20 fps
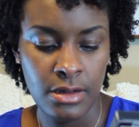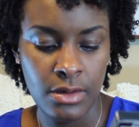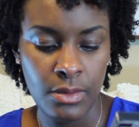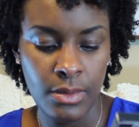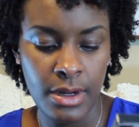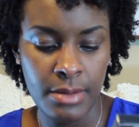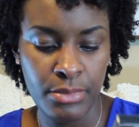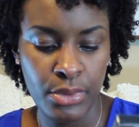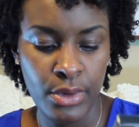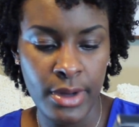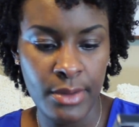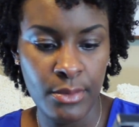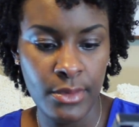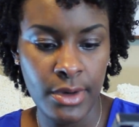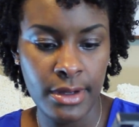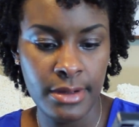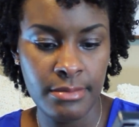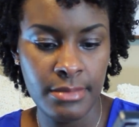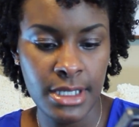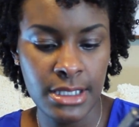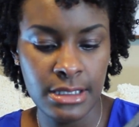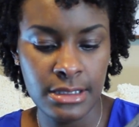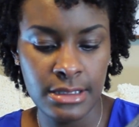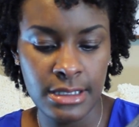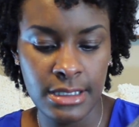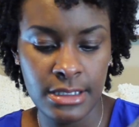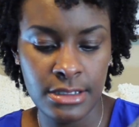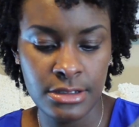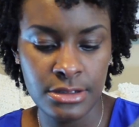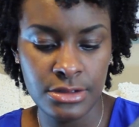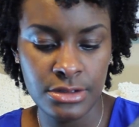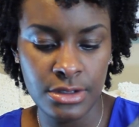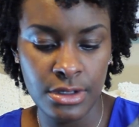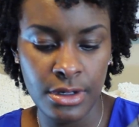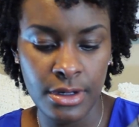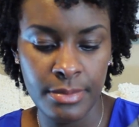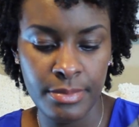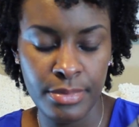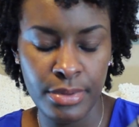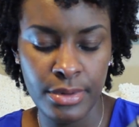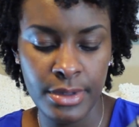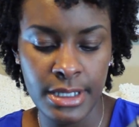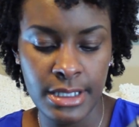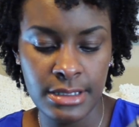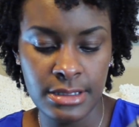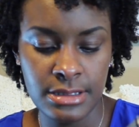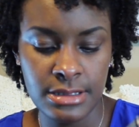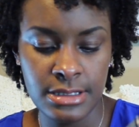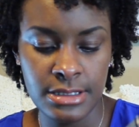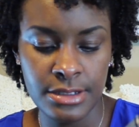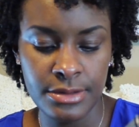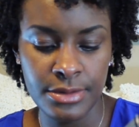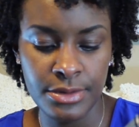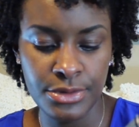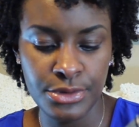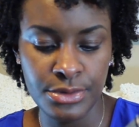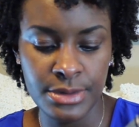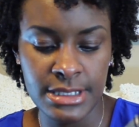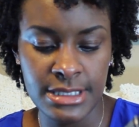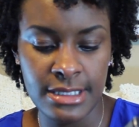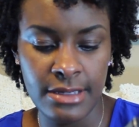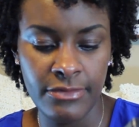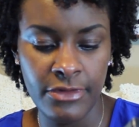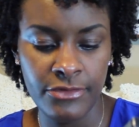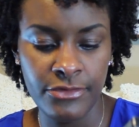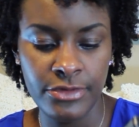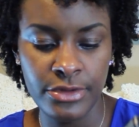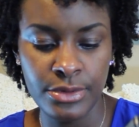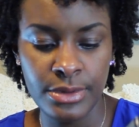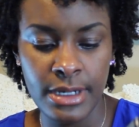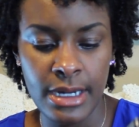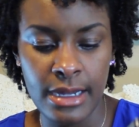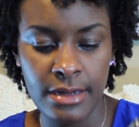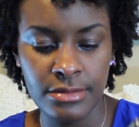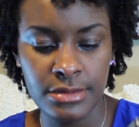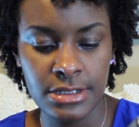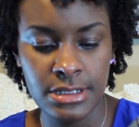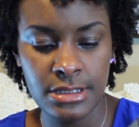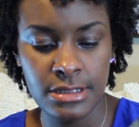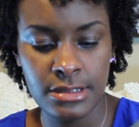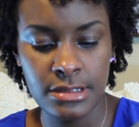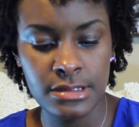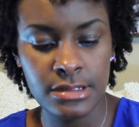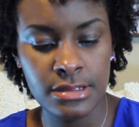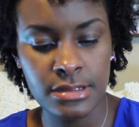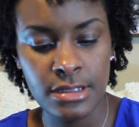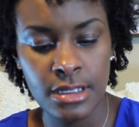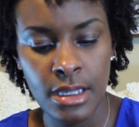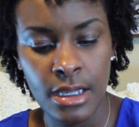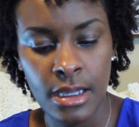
1.1 milliliters or 0.037 fluid ounces.